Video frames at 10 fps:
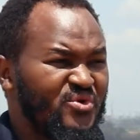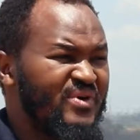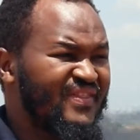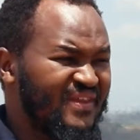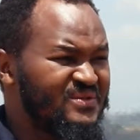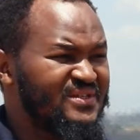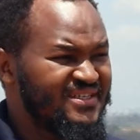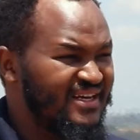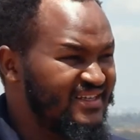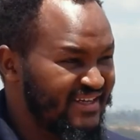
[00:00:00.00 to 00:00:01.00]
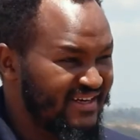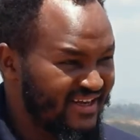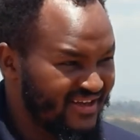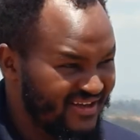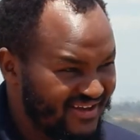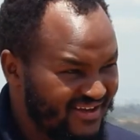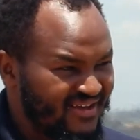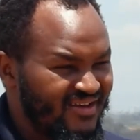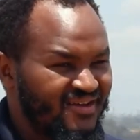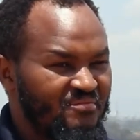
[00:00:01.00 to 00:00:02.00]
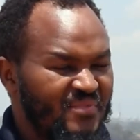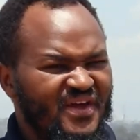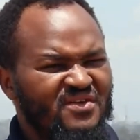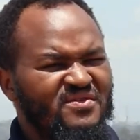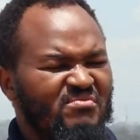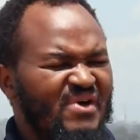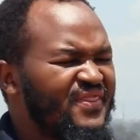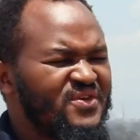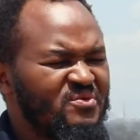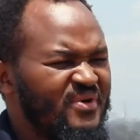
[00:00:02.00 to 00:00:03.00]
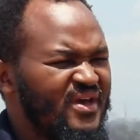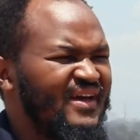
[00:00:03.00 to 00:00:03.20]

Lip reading: you pay 1,000 shillings a day, by the end of a month, you're paying